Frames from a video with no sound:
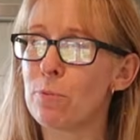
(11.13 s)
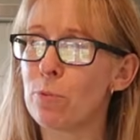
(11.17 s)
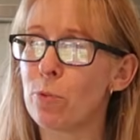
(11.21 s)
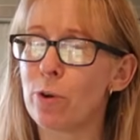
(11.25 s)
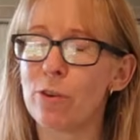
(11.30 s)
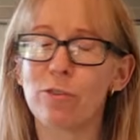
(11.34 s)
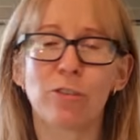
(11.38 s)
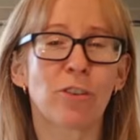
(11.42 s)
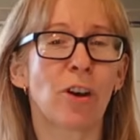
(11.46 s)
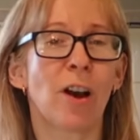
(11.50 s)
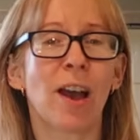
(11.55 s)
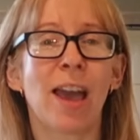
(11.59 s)

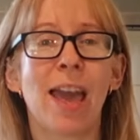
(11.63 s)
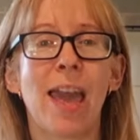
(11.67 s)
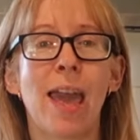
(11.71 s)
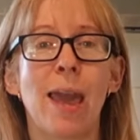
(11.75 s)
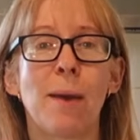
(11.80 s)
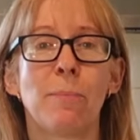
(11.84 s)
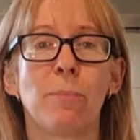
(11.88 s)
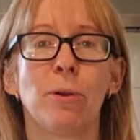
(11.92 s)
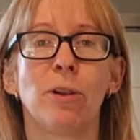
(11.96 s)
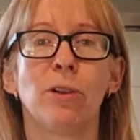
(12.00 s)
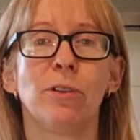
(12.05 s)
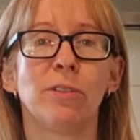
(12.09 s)
We've got
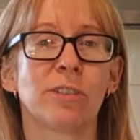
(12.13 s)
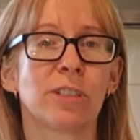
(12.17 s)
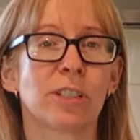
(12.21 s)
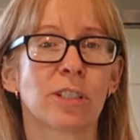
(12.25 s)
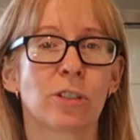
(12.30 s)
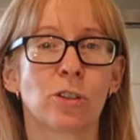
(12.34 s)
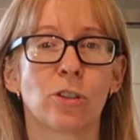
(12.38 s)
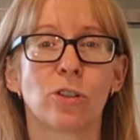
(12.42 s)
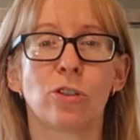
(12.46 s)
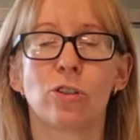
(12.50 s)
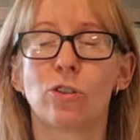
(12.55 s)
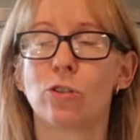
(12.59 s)
apples
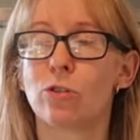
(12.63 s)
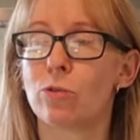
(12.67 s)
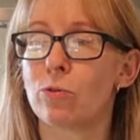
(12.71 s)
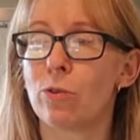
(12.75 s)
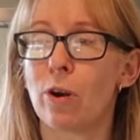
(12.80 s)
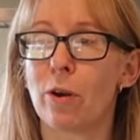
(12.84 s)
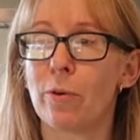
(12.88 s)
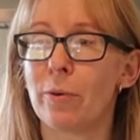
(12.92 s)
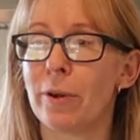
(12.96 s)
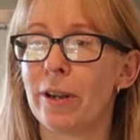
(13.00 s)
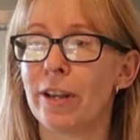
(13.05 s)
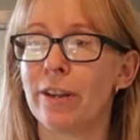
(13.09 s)

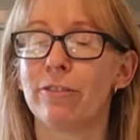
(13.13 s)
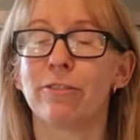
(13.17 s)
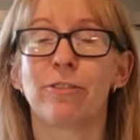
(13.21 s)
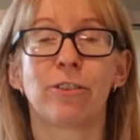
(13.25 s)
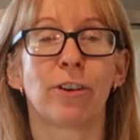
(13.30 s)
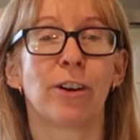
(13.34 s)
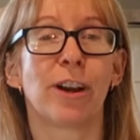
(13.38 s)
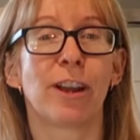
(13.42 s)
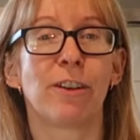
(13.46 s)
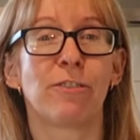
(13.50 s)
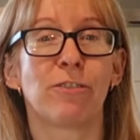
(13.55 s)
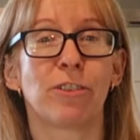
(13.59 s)
growing
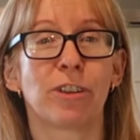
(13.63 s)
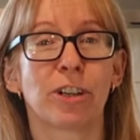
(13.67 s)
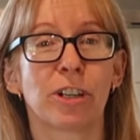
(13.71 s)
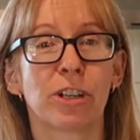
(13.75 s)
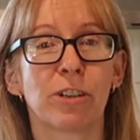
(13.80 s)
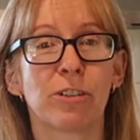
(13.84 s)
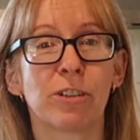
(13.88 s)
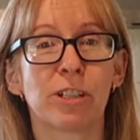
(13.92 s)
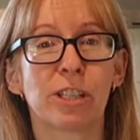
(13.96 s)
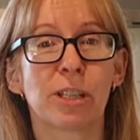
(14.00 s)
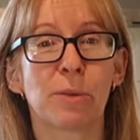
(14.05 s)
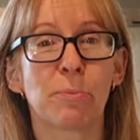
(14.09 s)
for
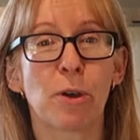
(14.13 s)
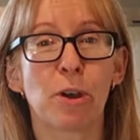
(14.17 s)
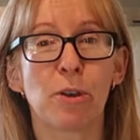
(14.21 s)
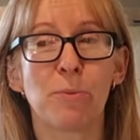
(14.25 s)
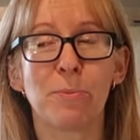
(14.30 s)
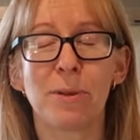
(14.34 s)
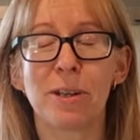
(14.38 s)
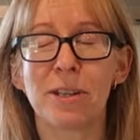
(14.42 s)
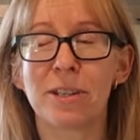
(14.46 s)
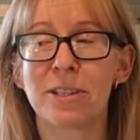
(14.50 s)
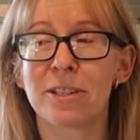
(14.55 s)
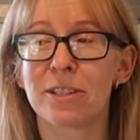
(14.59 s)
Africa at the
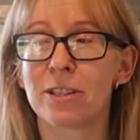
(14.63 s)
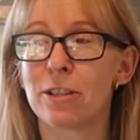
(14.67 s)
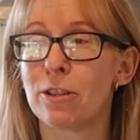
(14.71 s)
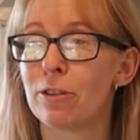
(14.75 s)
moment.